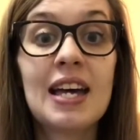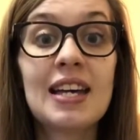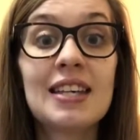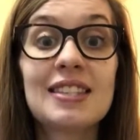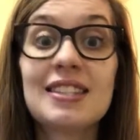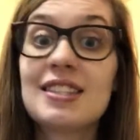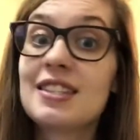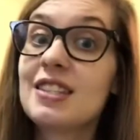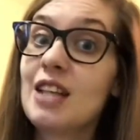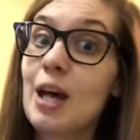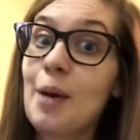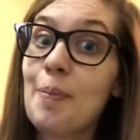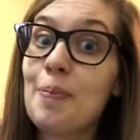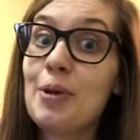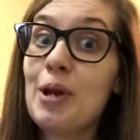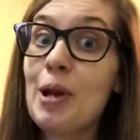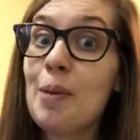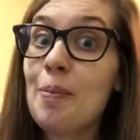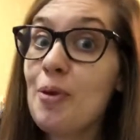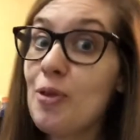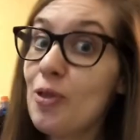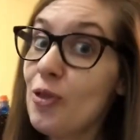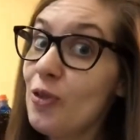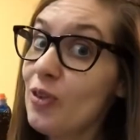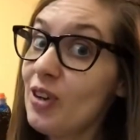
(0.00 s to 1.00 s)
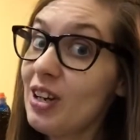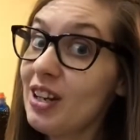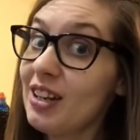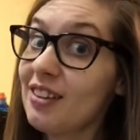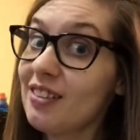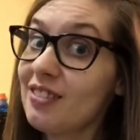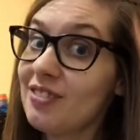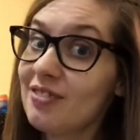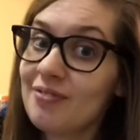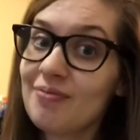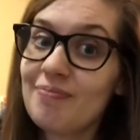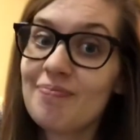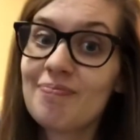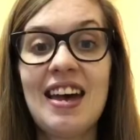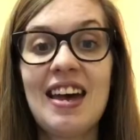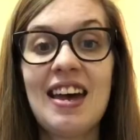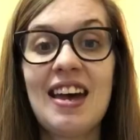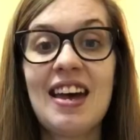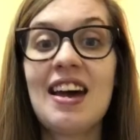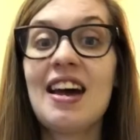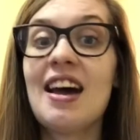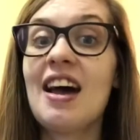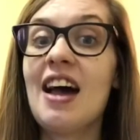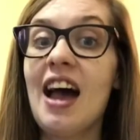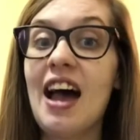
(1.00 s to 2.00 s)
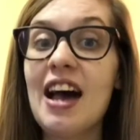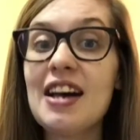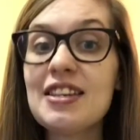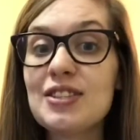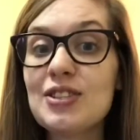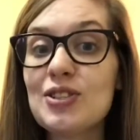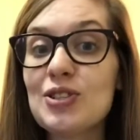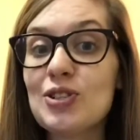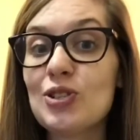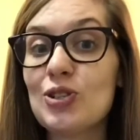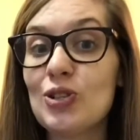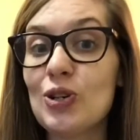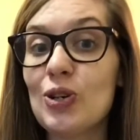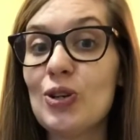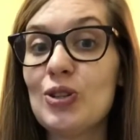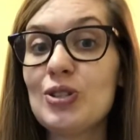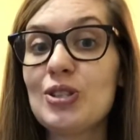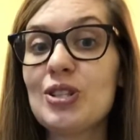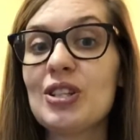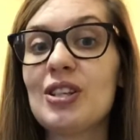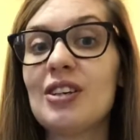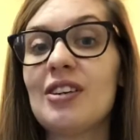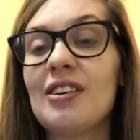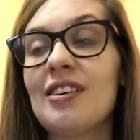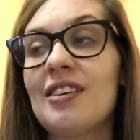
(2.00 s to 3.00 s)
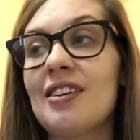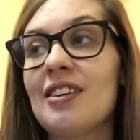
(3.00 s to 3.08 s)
Step number 3. As an adult,